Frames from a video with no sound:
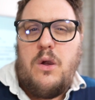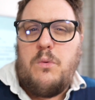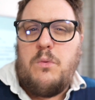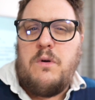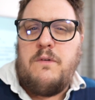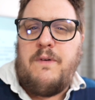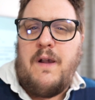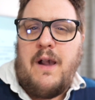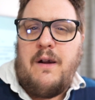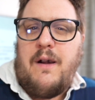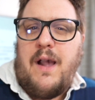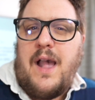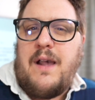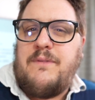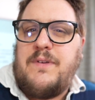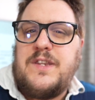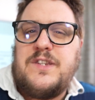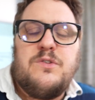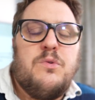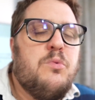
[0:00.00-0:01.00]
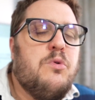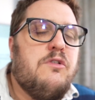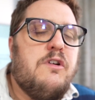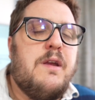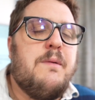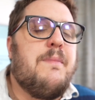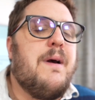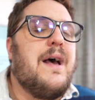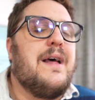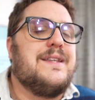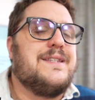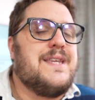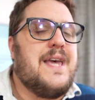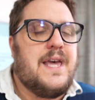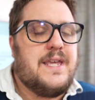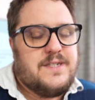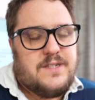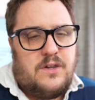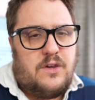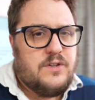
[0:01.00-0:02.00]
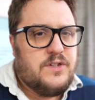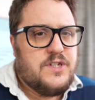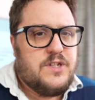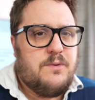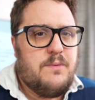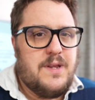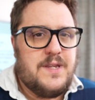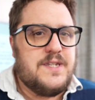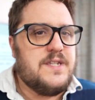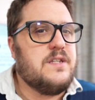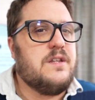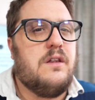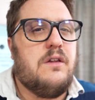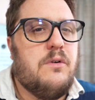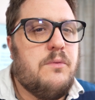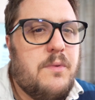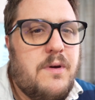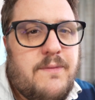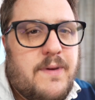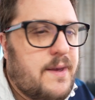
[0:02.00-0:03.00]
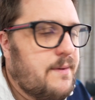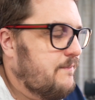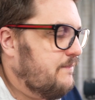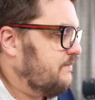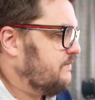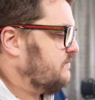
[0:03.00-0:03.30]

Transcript: without having to worry about tax consequences along with it.